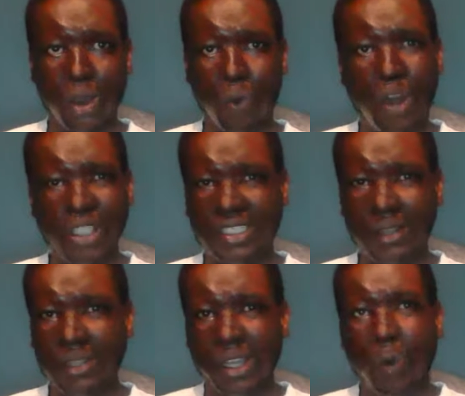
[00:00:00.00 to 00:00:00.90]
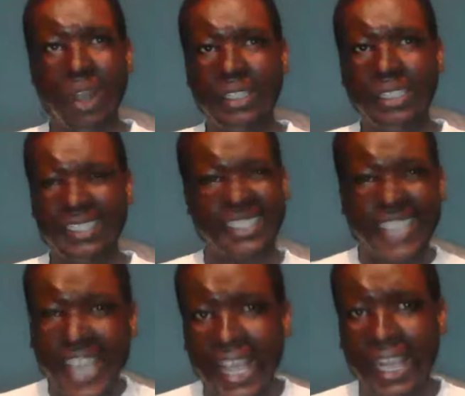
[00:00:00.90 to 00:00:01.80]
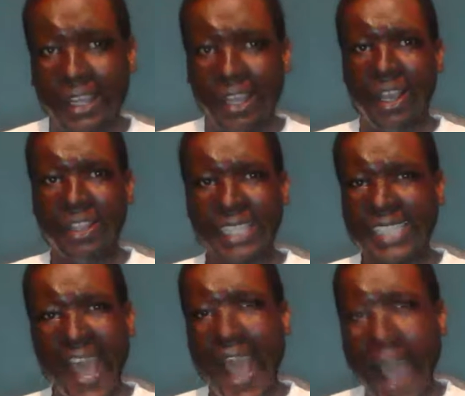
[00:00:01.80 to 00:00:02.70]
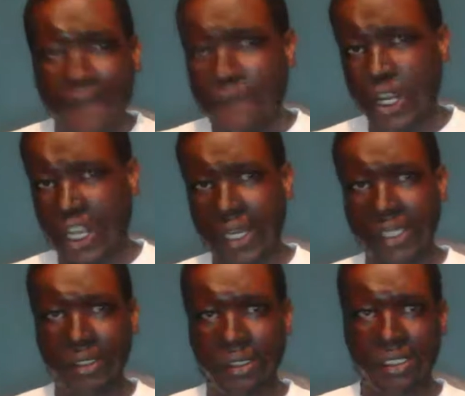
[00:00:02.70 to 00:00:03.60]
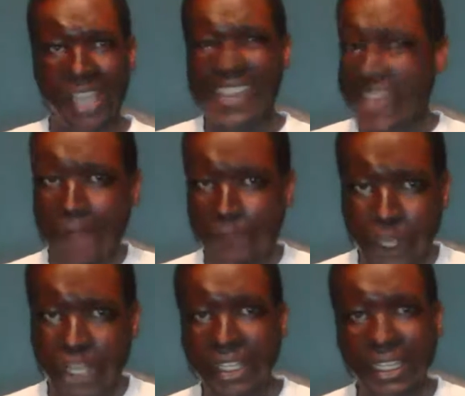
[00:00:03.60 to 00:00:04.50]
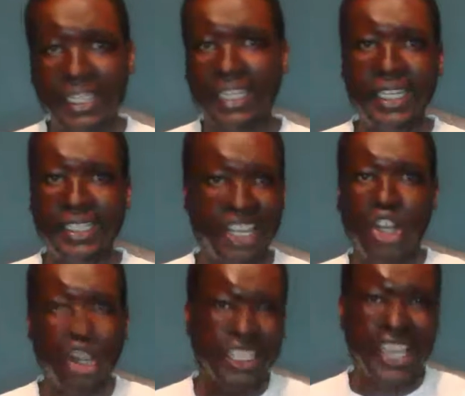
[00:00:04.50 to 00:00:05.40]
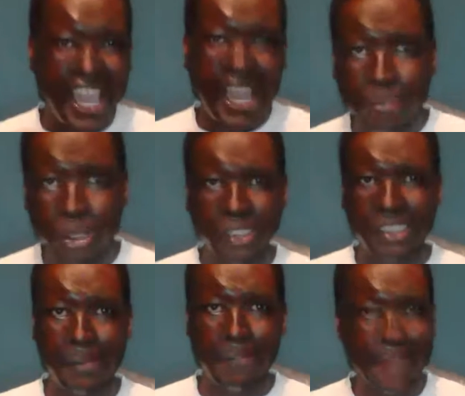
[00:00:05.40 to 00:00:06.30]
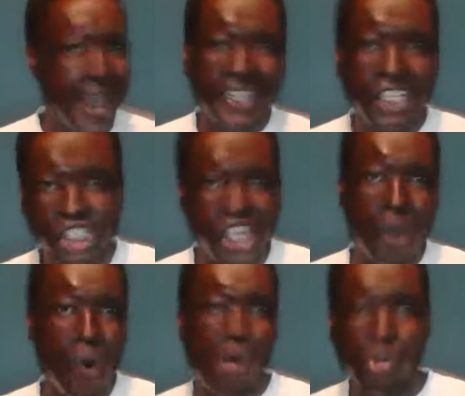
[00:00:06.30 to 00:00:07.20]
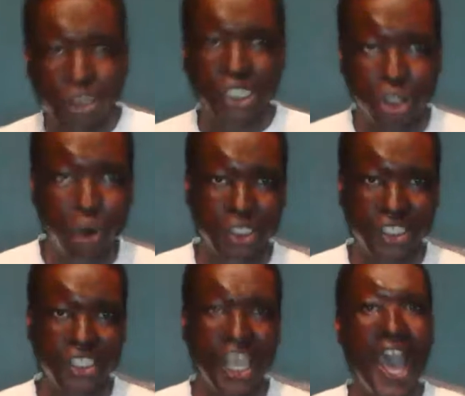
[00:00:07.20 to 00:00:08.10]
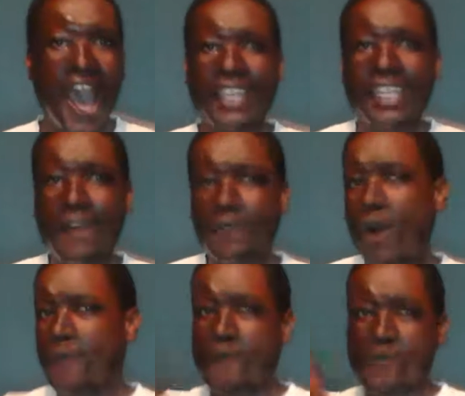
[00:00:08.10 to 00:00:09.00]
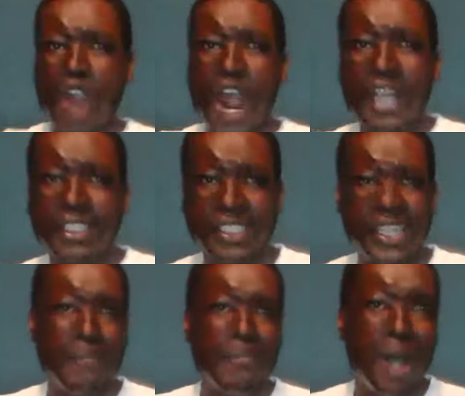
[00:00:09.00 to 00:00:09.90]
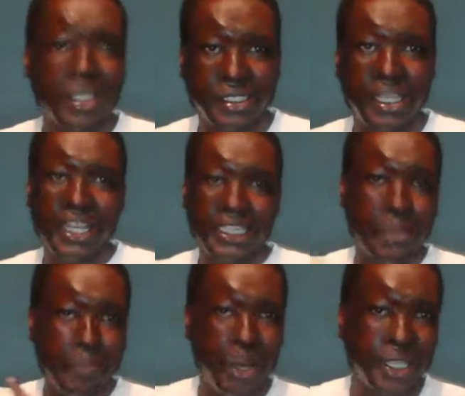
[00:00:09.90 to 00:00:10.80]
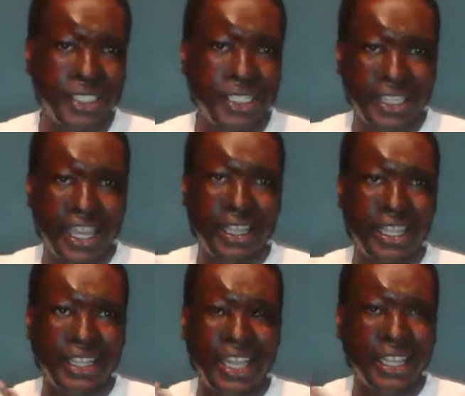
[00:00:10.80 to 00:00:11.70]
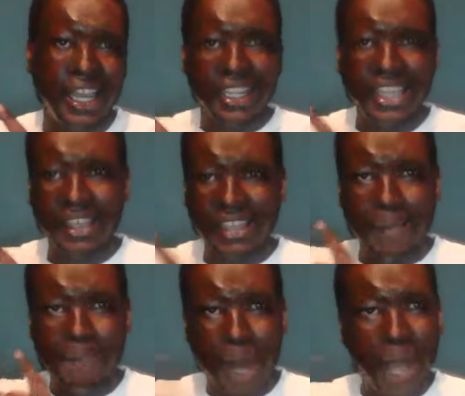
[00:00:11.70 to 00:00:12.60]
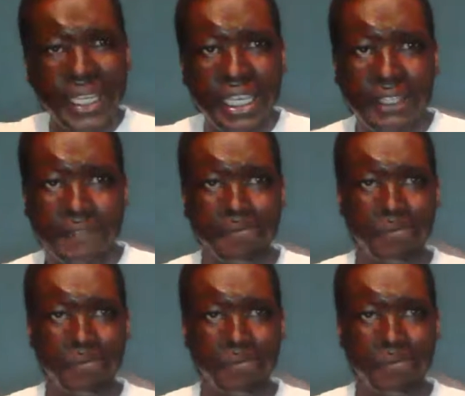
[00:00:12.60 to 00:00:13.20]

want to say that Africans and African leaders are not able to manage their own resources, and therefore France, they must deposit their money